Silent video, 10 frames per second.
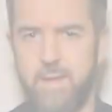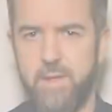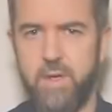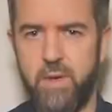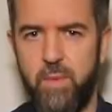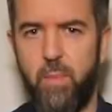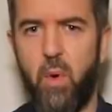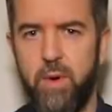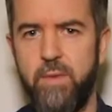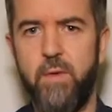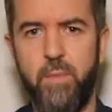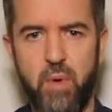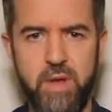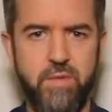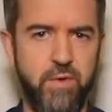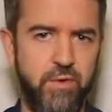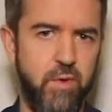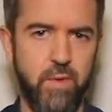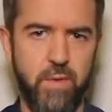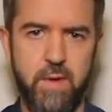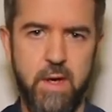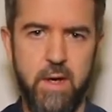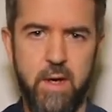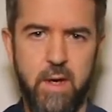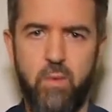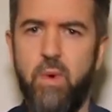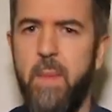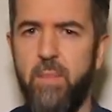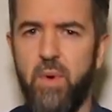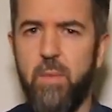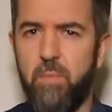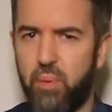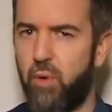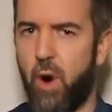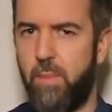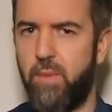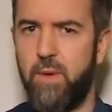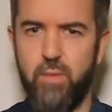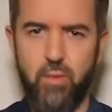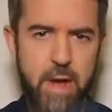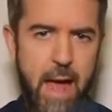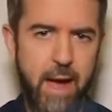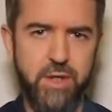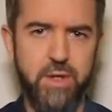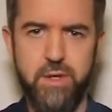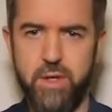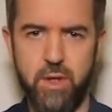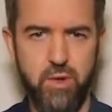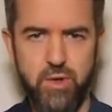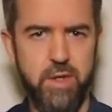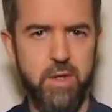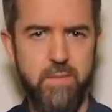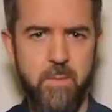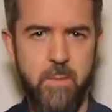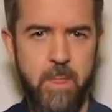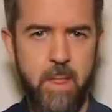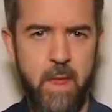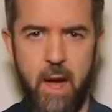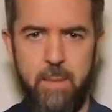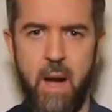Dix here, reporting for Press for Truth. Remember problem, reaction, solution? A